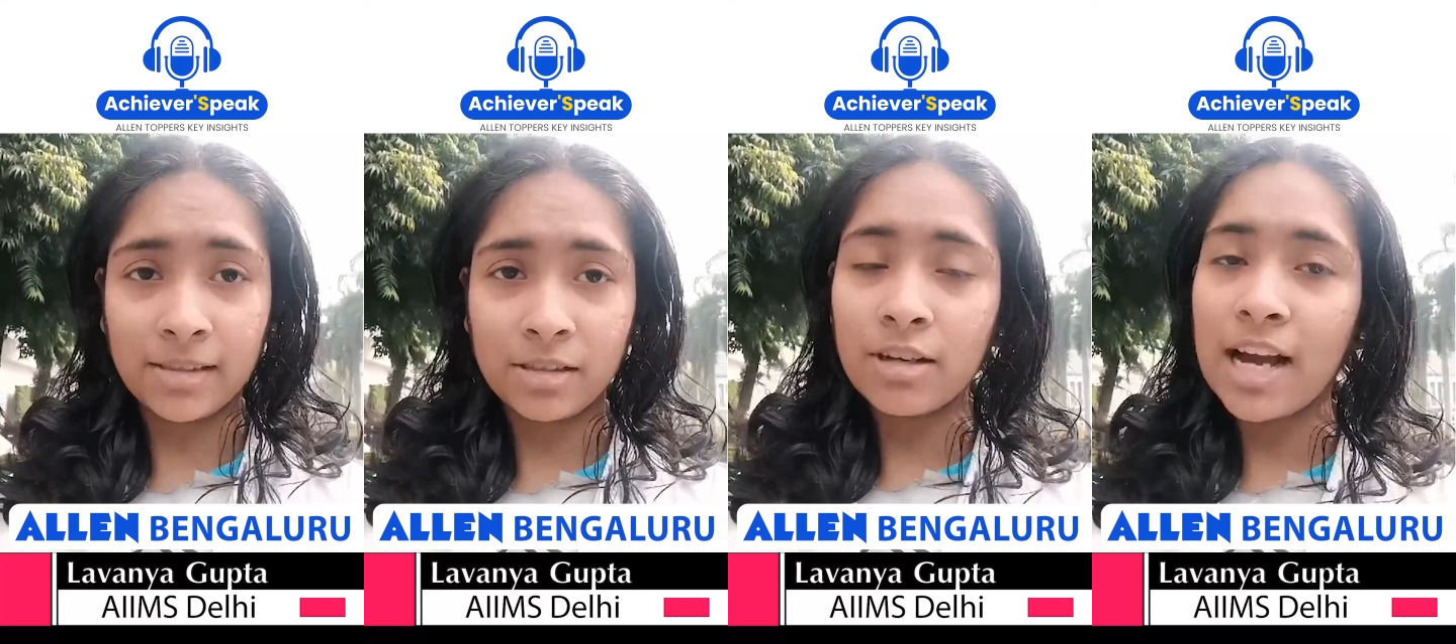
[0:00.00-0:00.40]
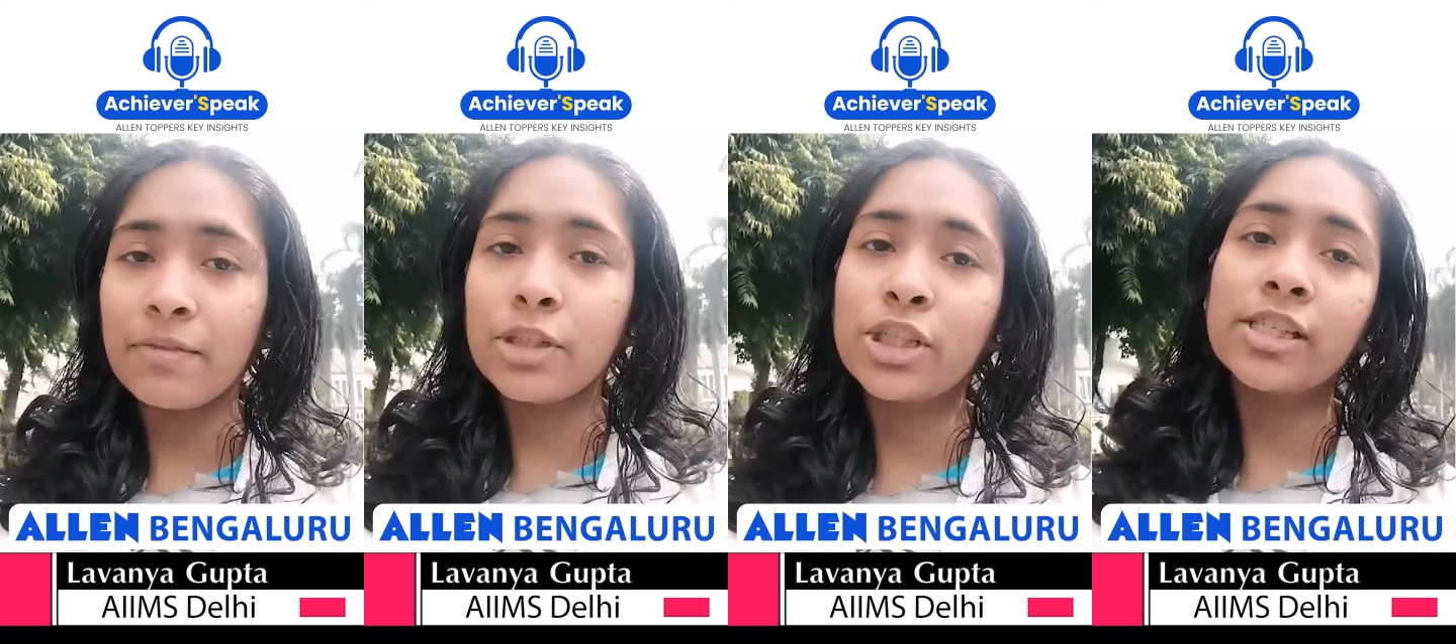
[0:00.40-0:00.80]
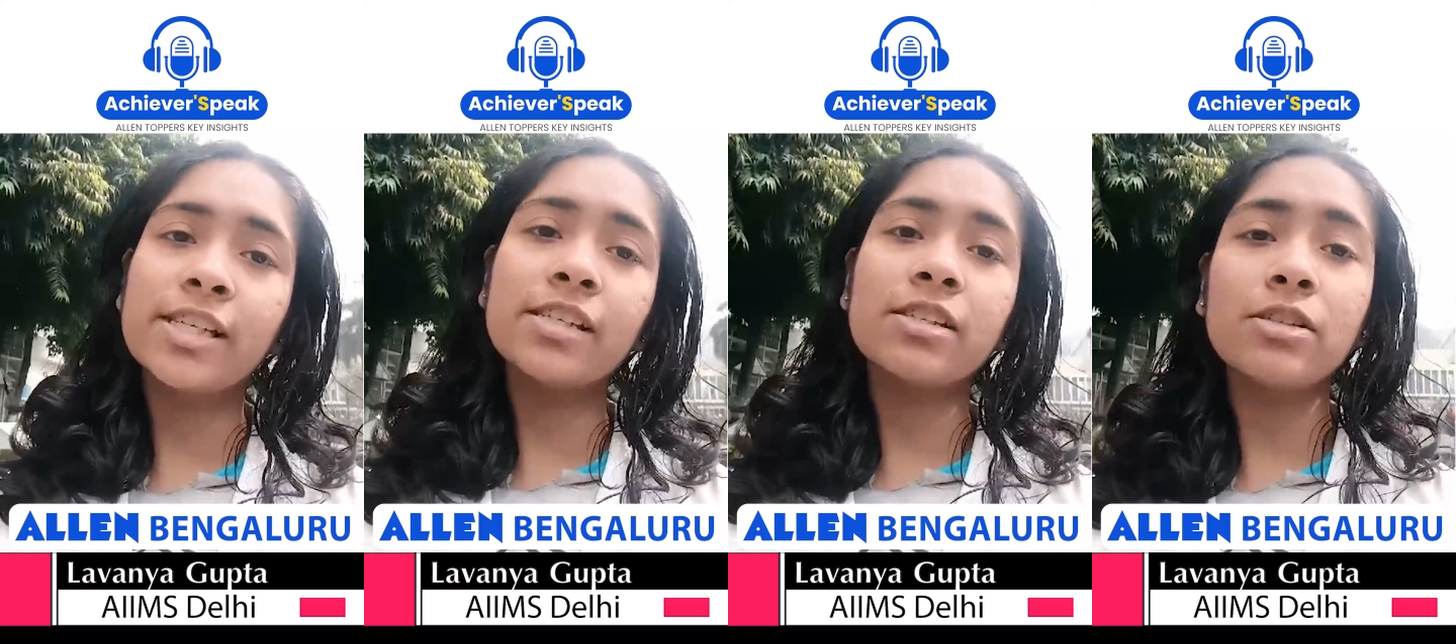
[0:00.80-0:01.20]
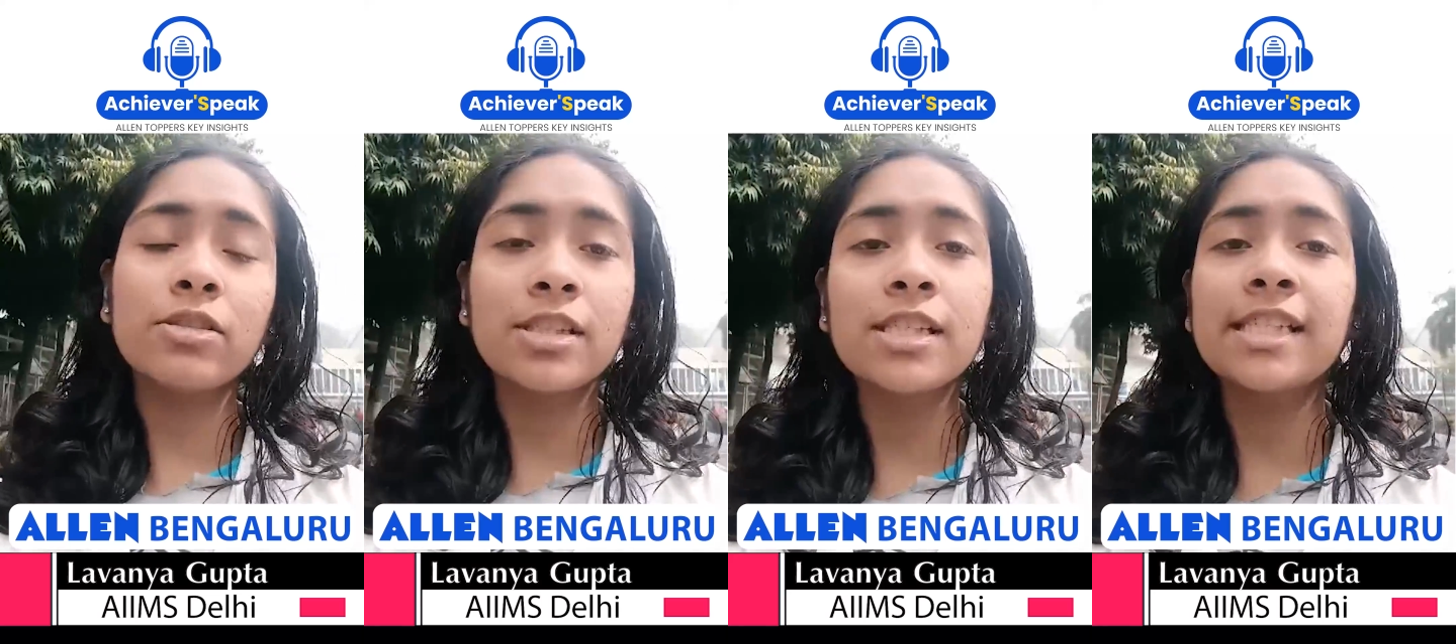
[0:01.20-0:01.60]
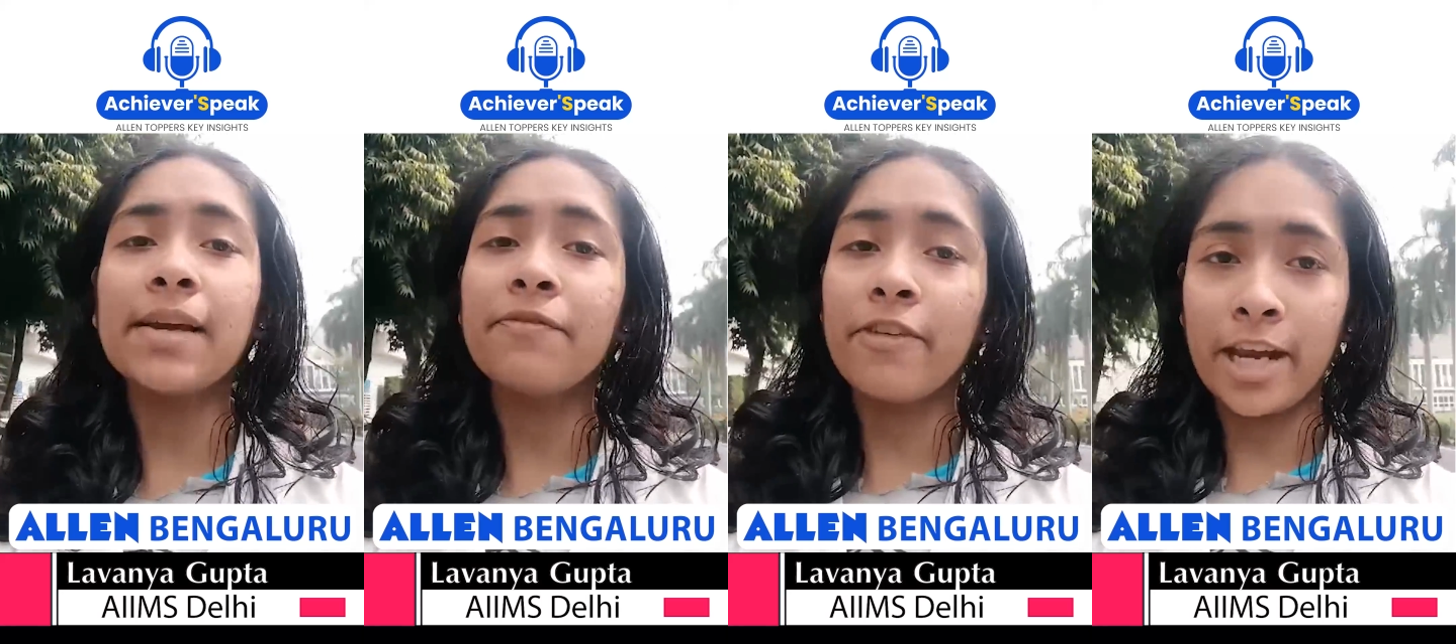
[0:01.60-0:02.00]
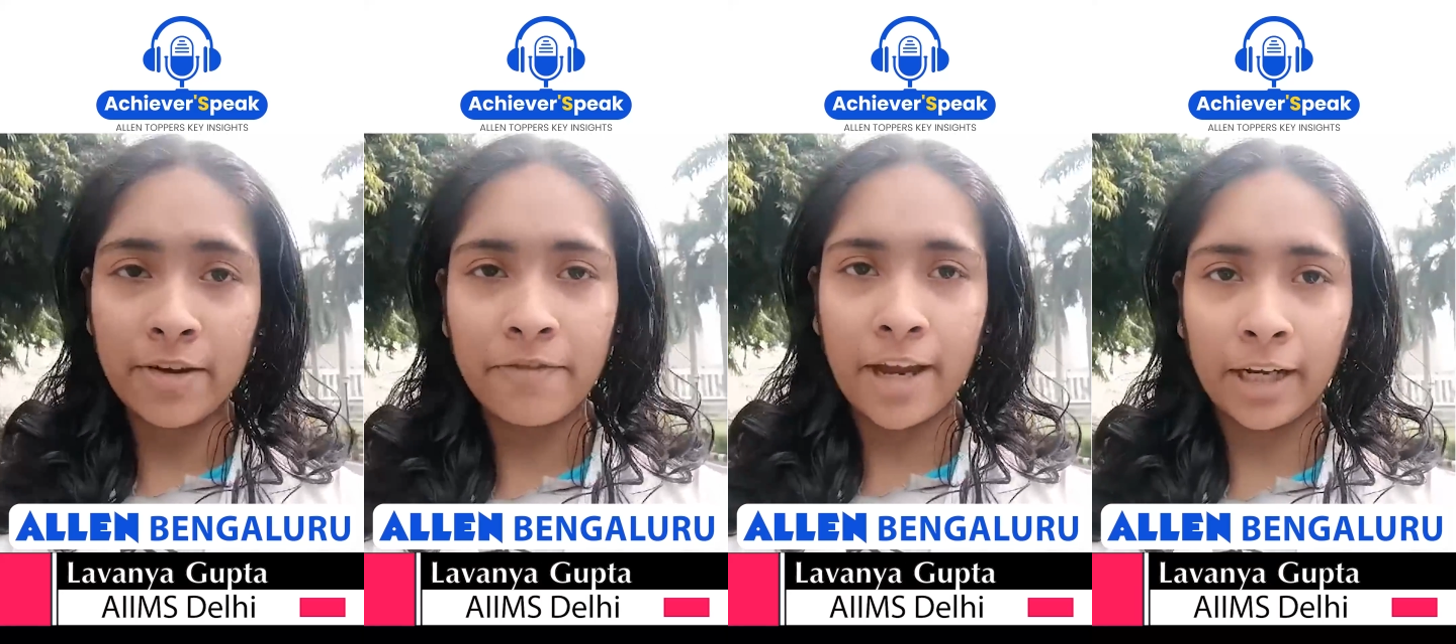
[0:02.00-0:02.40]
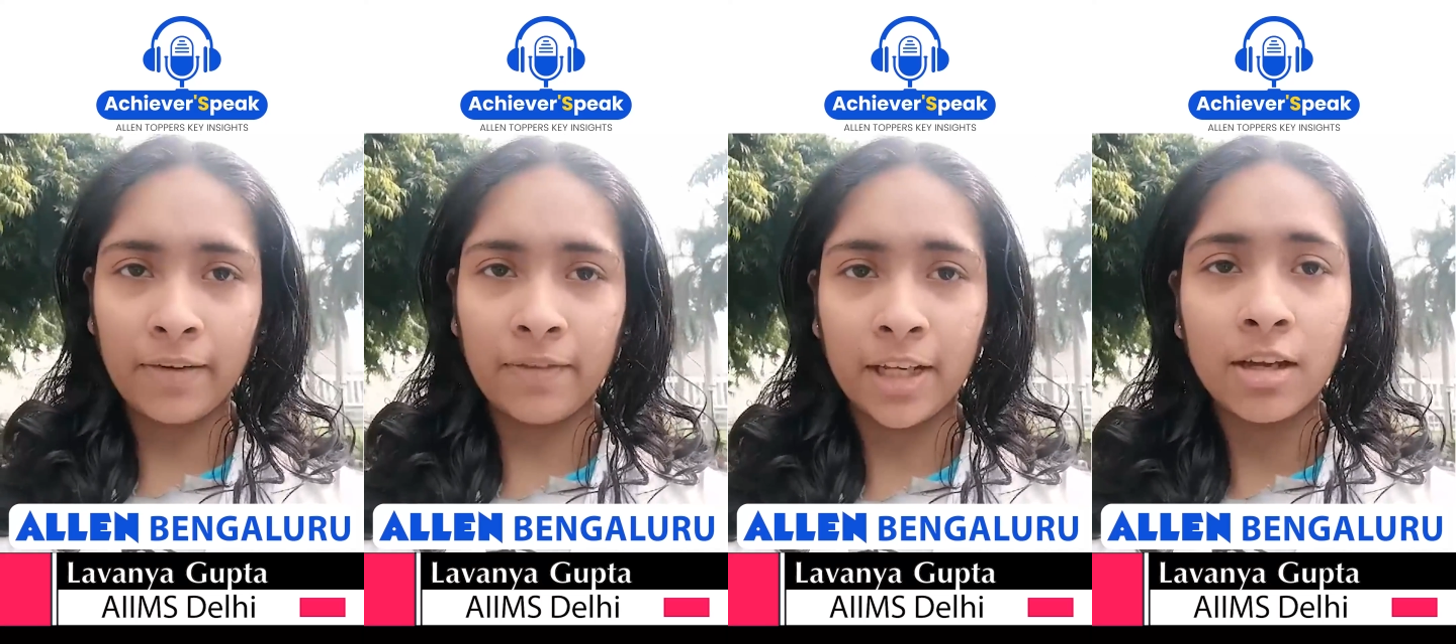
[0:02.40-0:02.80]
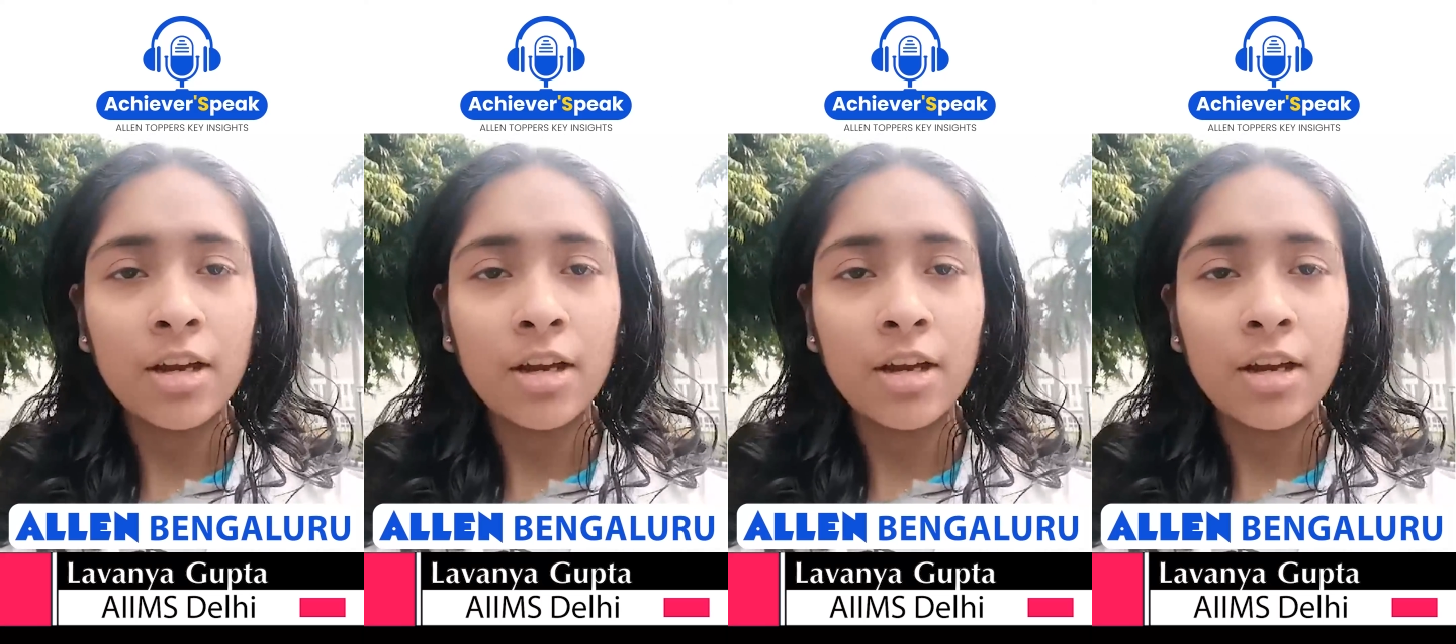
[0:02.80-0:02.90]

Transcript: so I would suggest use this time very effectively.